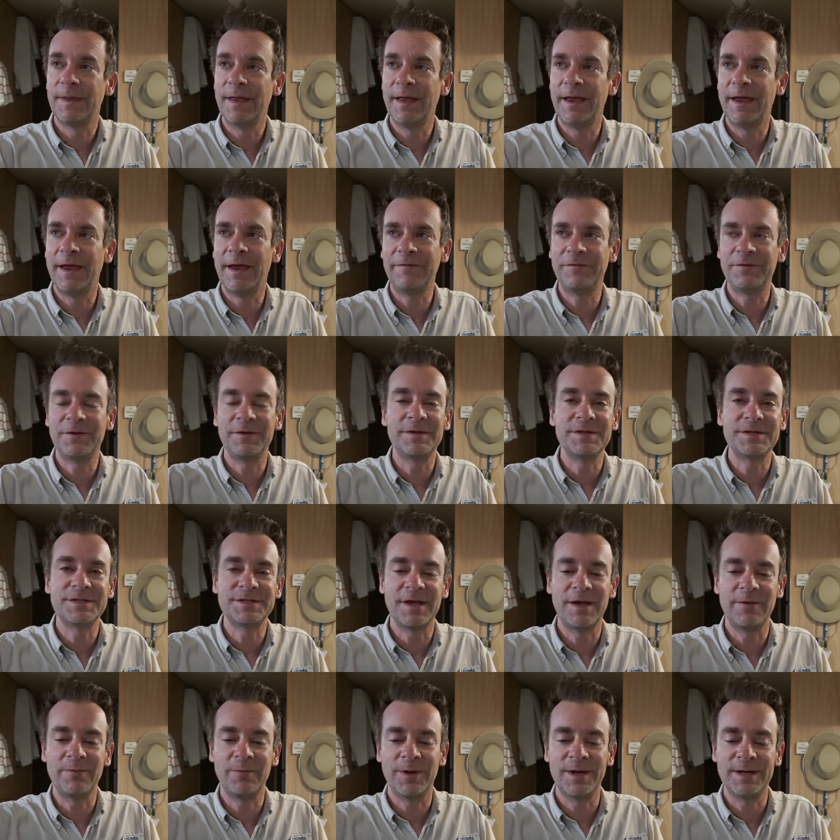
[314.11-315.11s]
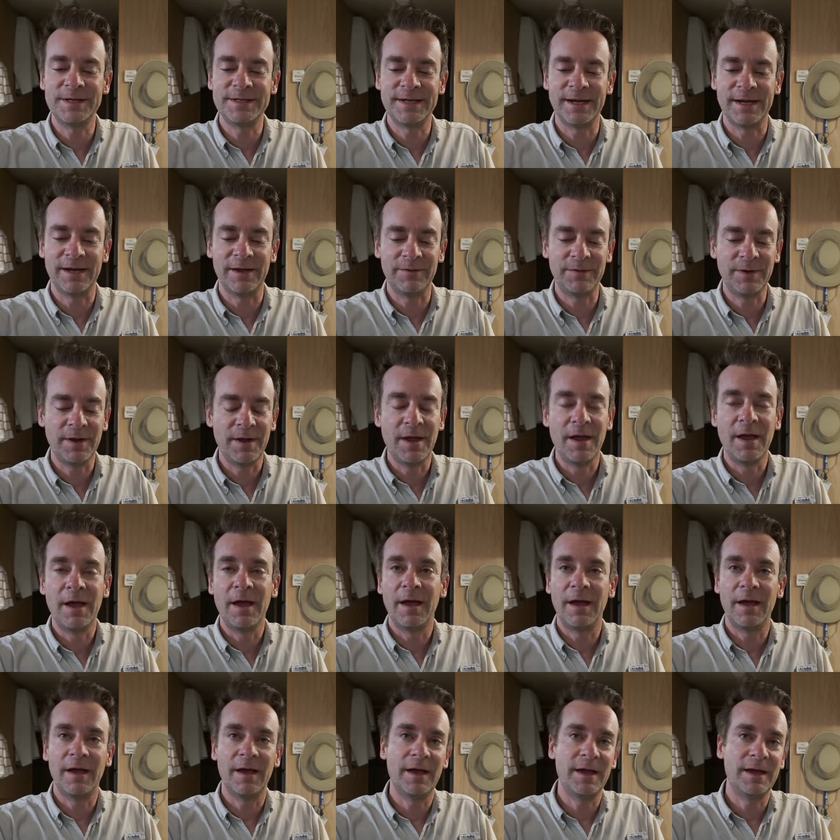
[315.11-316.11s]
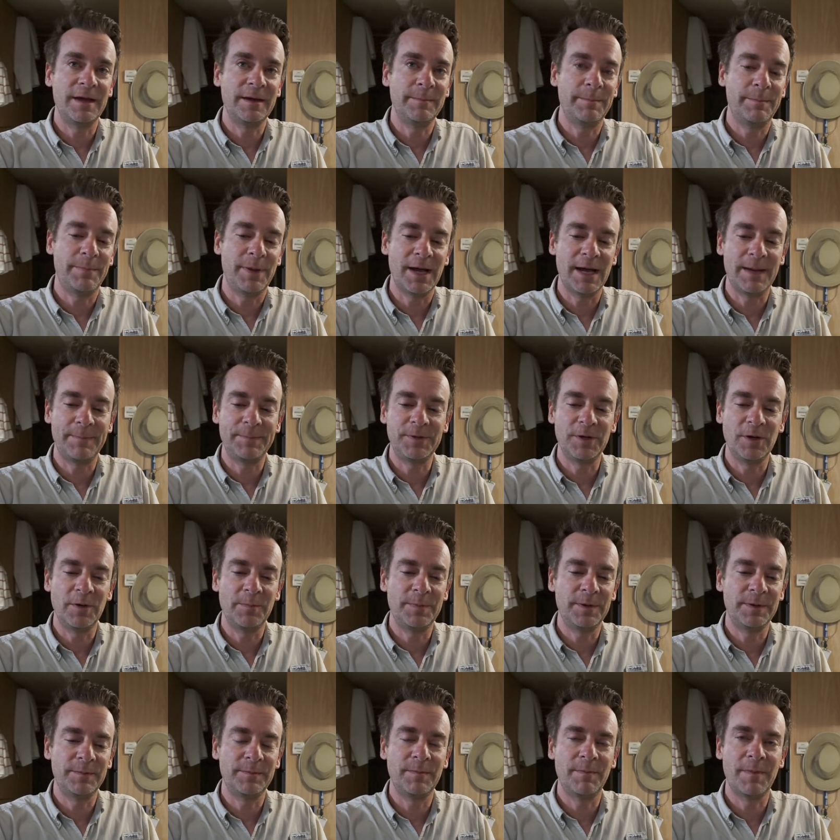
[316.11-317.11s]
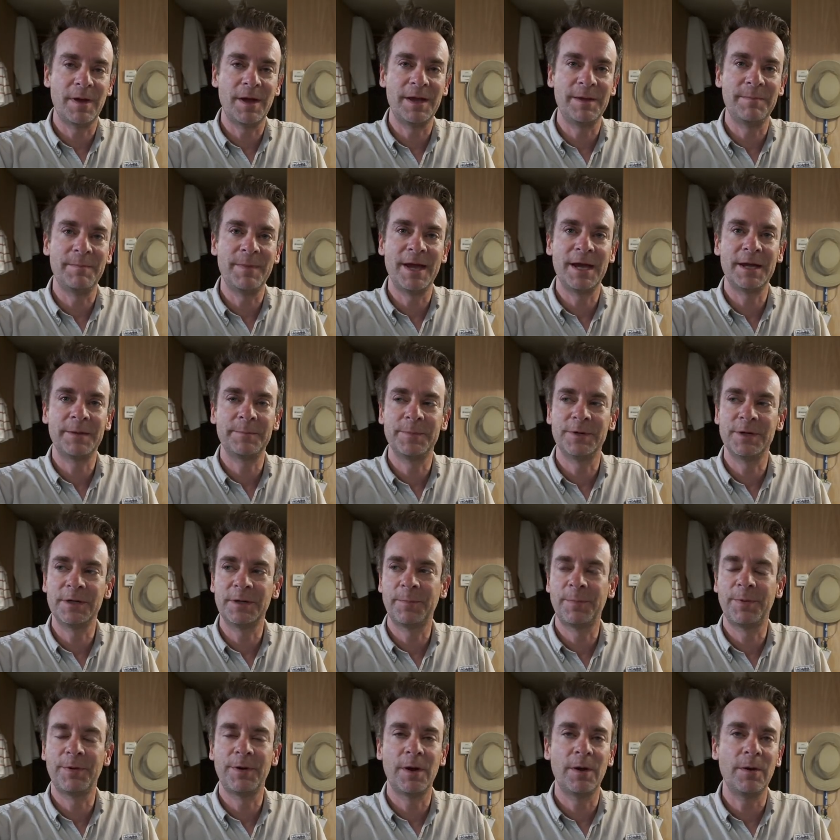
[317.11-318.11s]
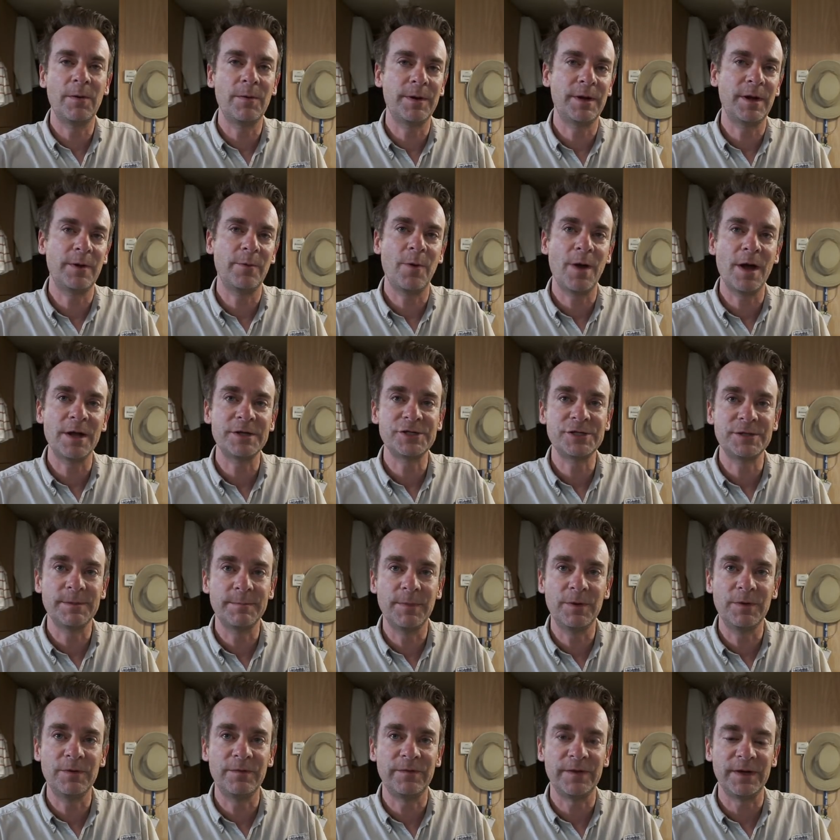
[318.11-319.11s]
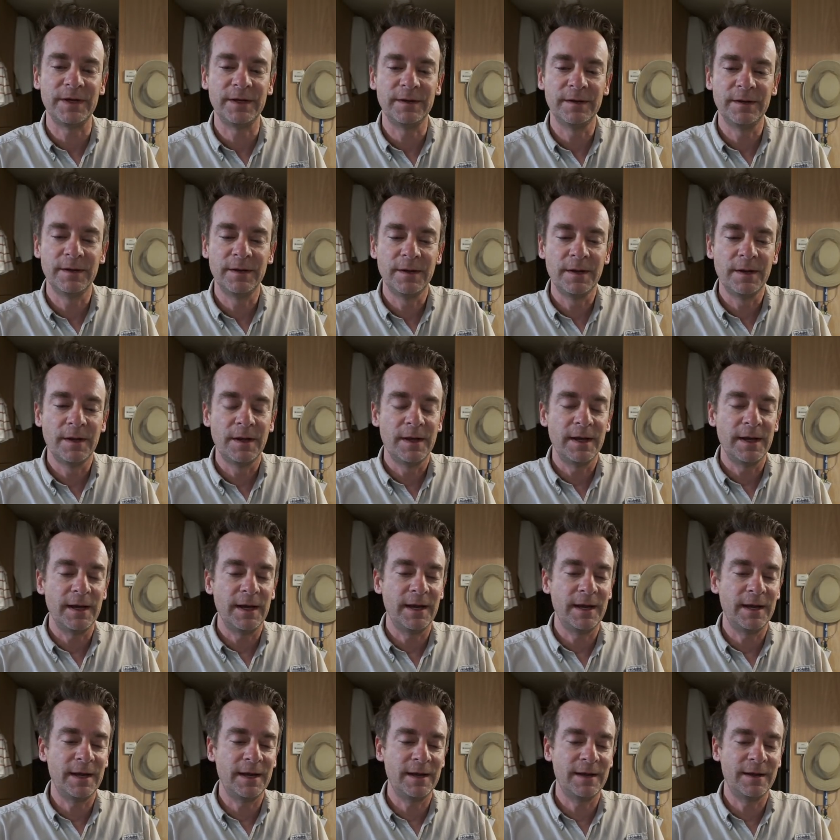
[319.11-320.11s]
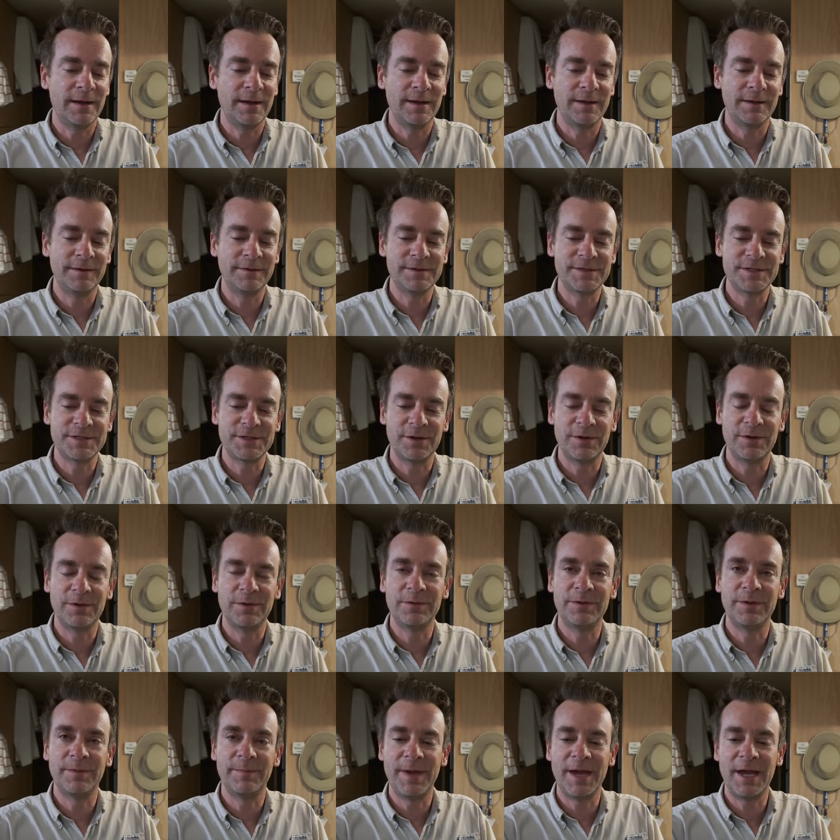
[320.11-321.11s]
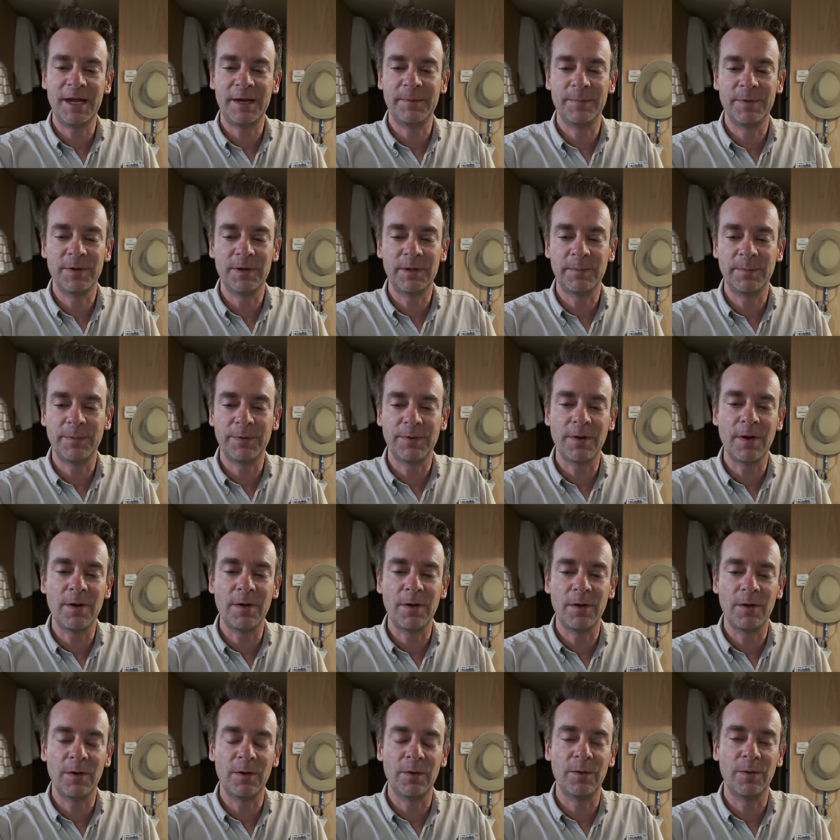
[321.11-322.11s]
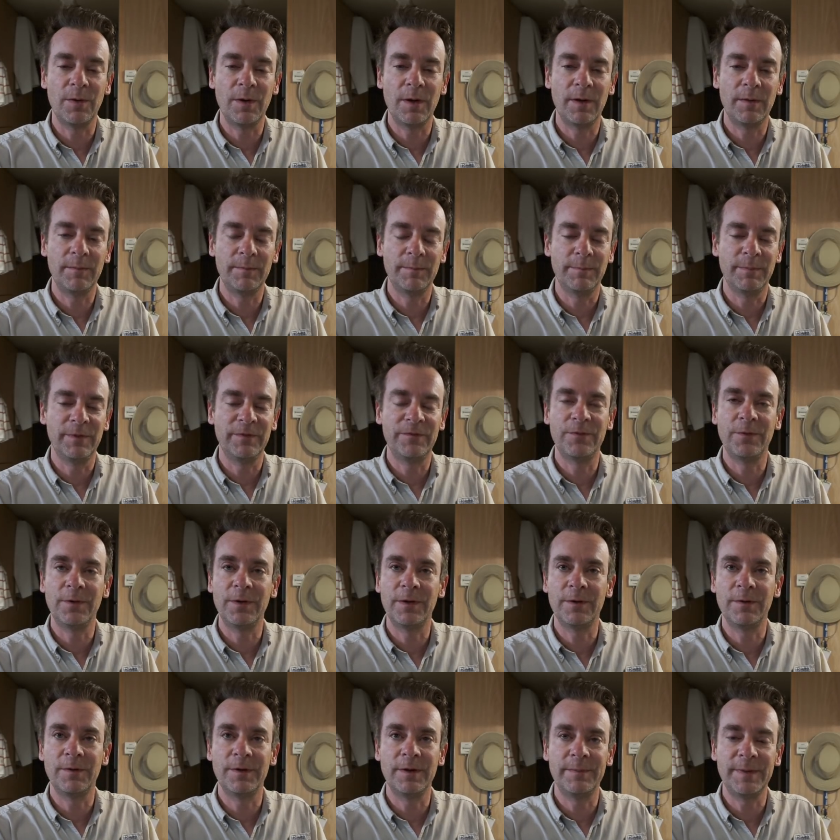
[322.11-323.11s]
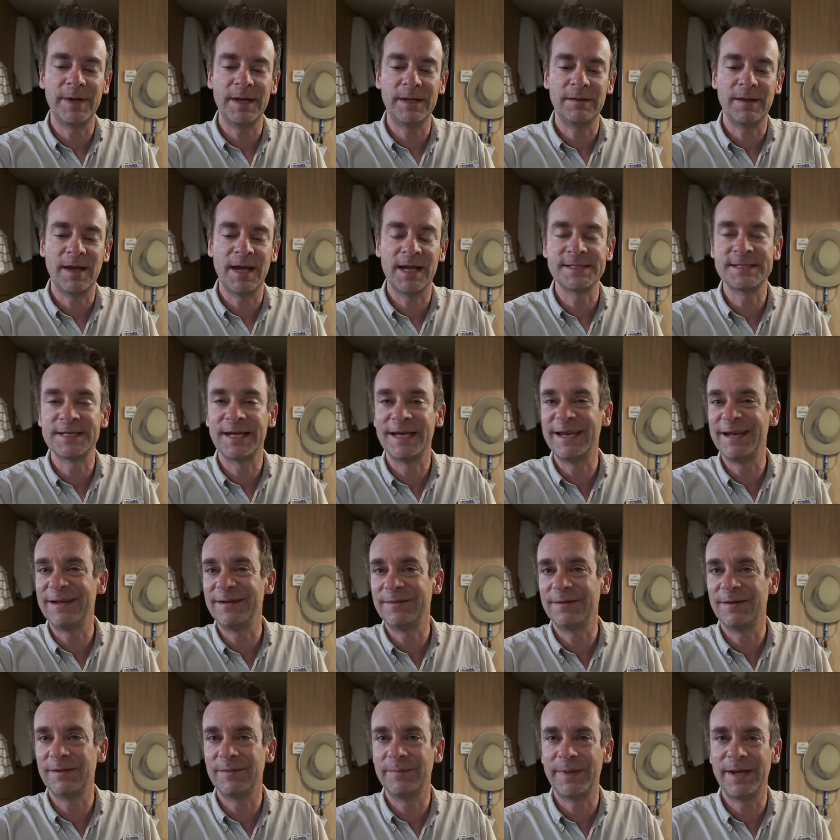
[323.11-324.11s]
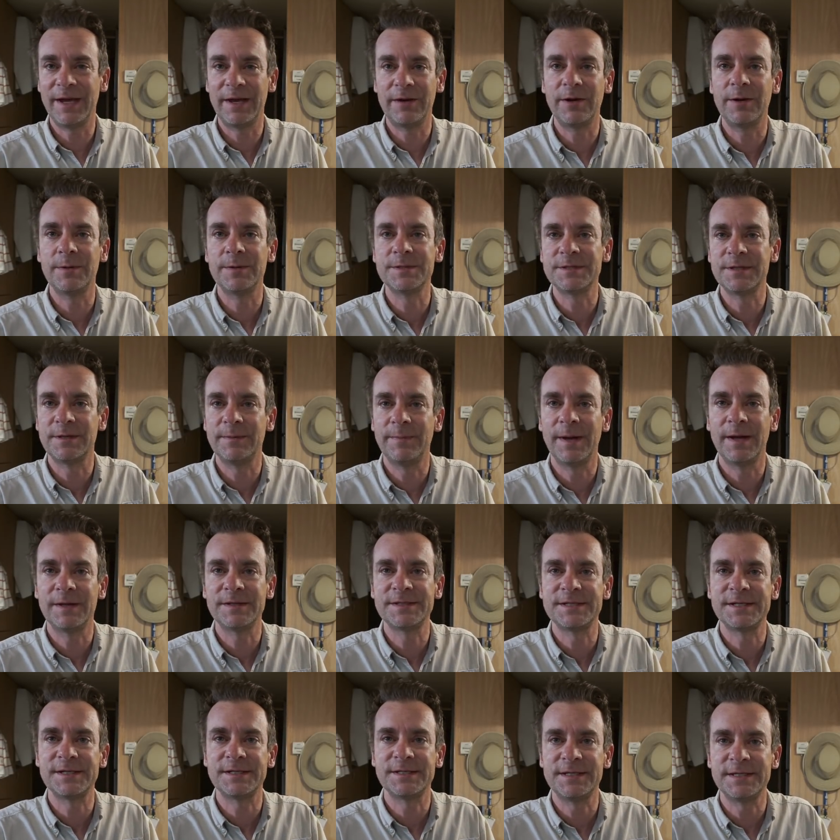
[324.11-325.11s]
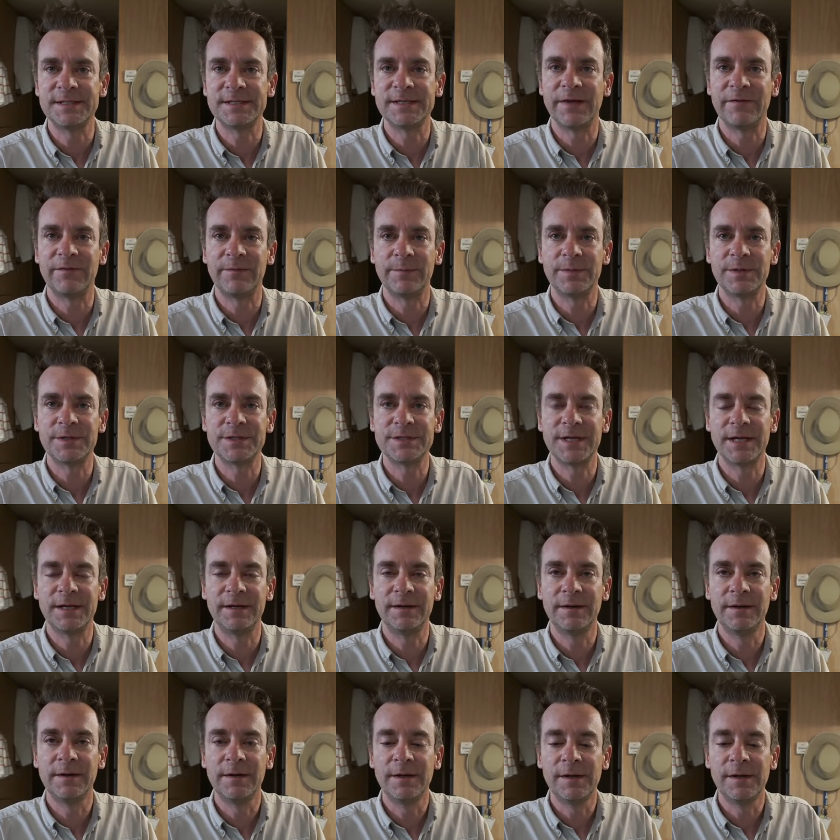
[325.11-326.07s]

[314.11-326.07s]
after the sun went down, I popped open my MacBook Pro and I watched a movie. And so the MacBook Pro, before going to bed last night, the battery was at about 67%.